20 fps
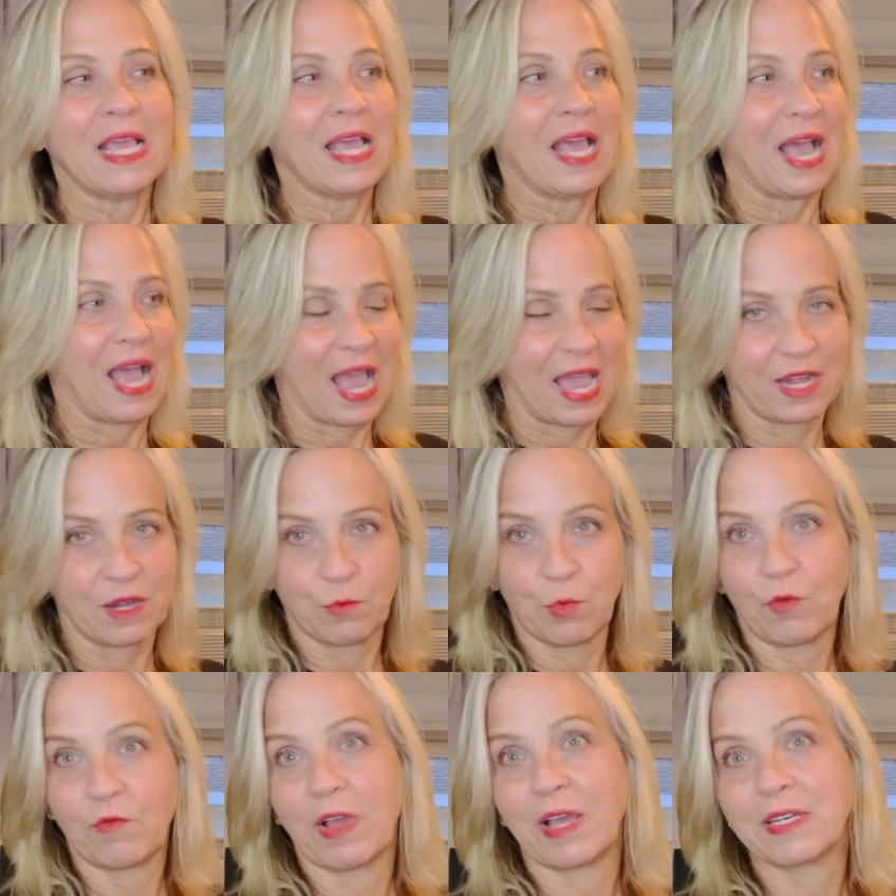I had to
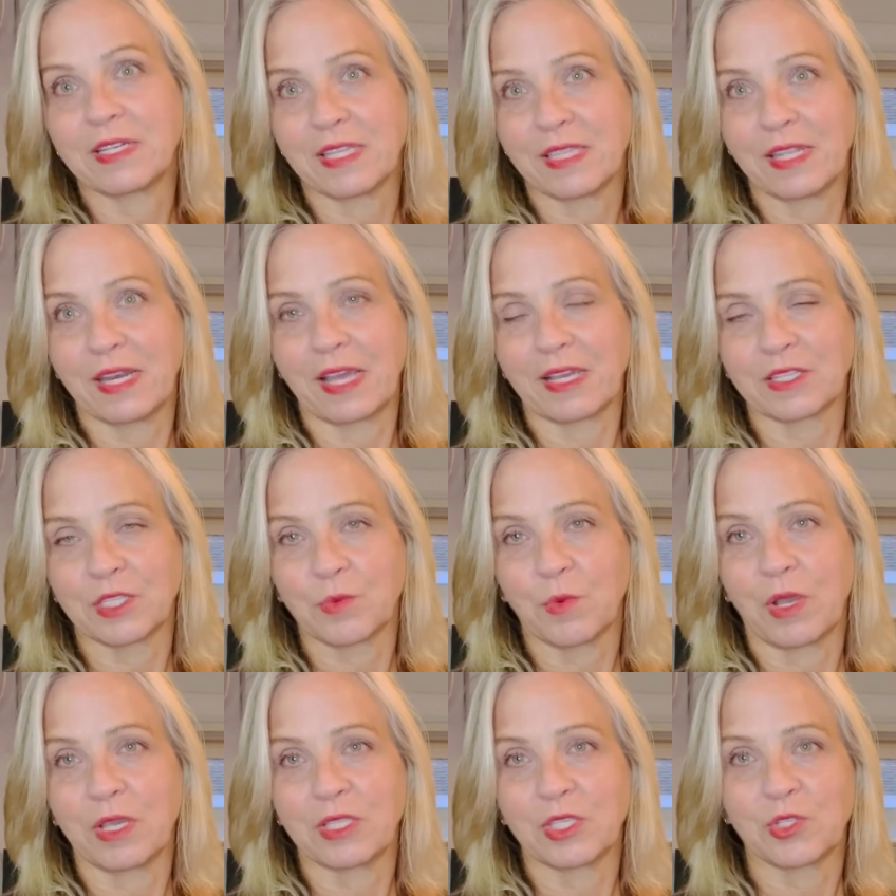move on to the next
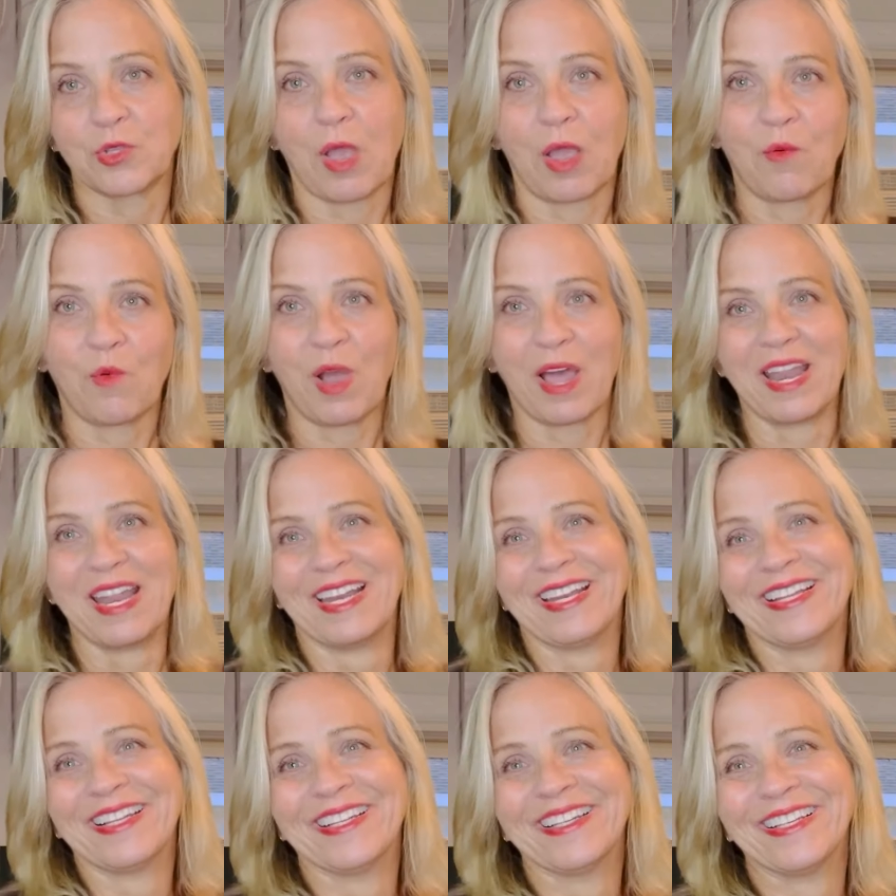one. So I want,
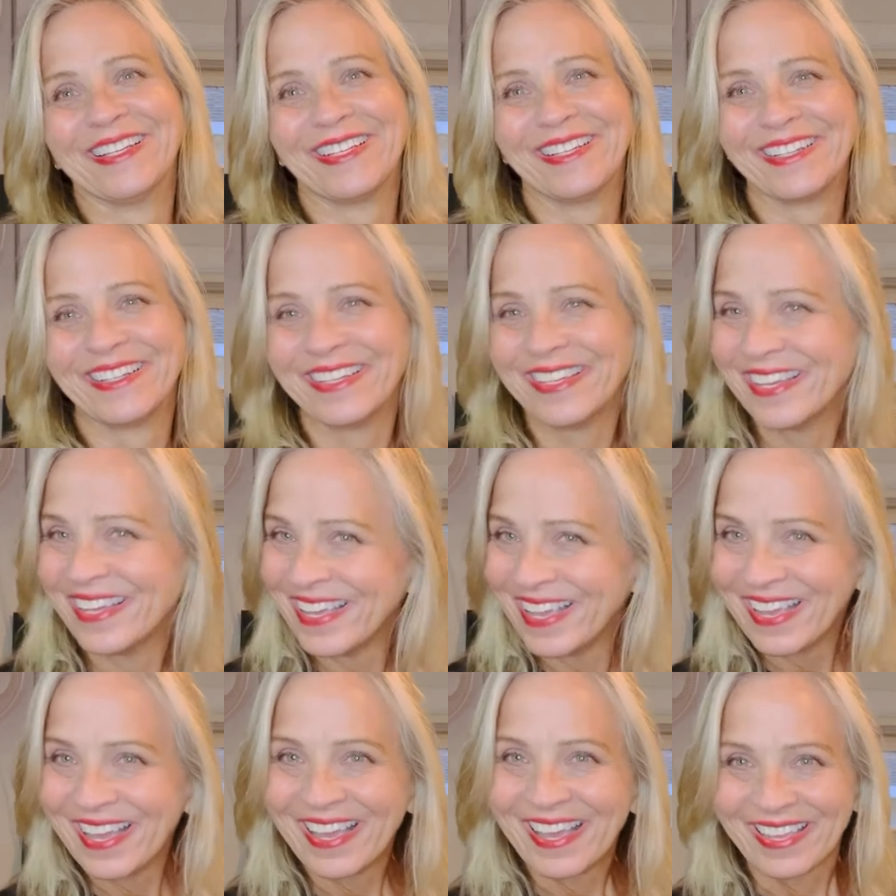
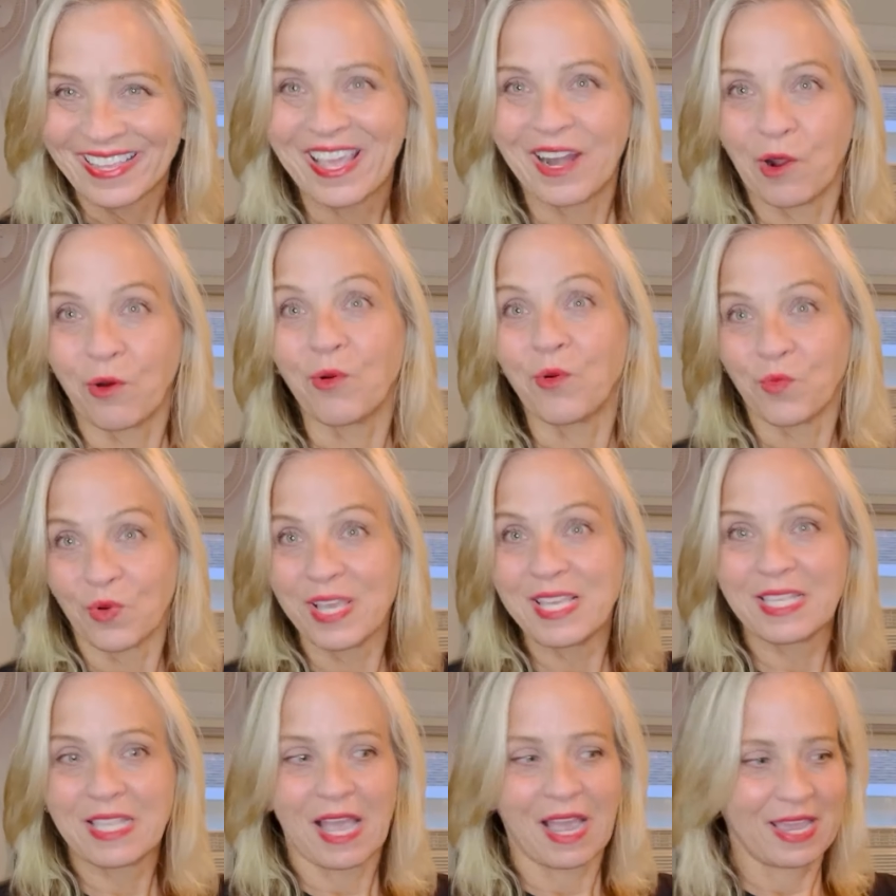
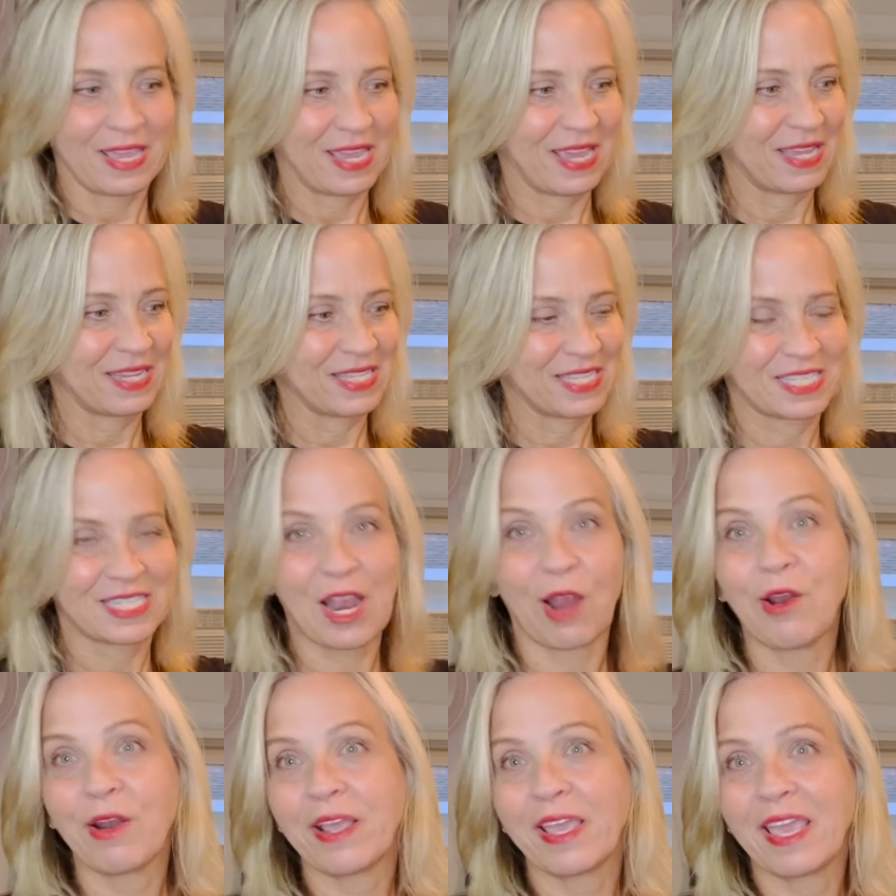I hit
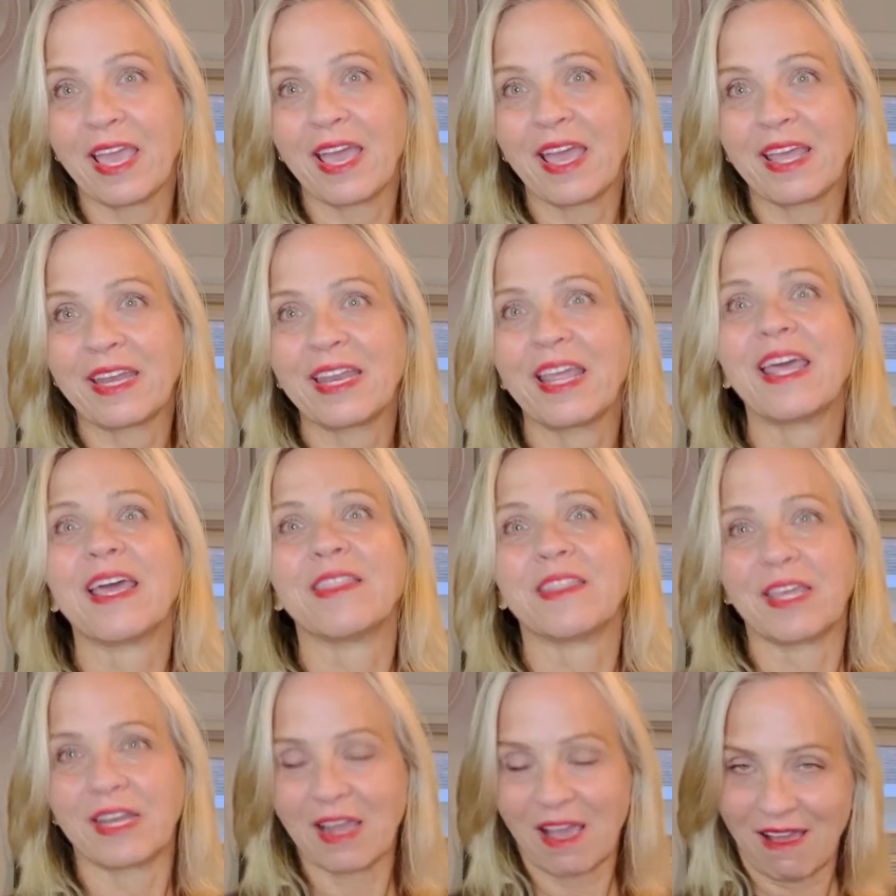start again
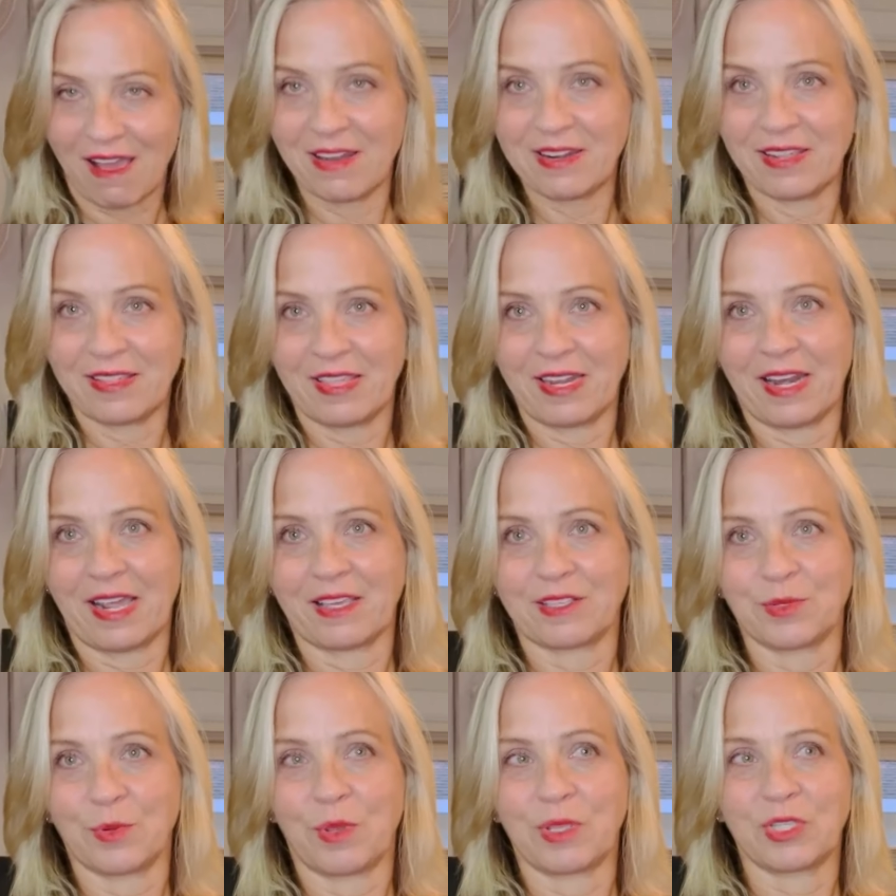and then on to the
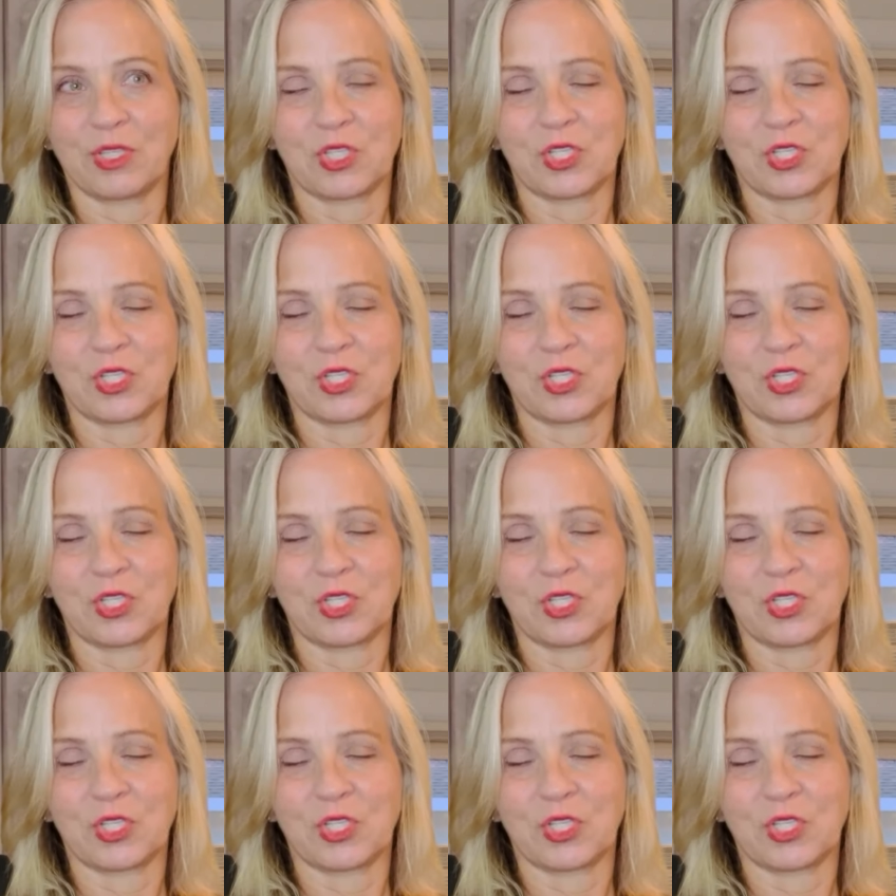next one.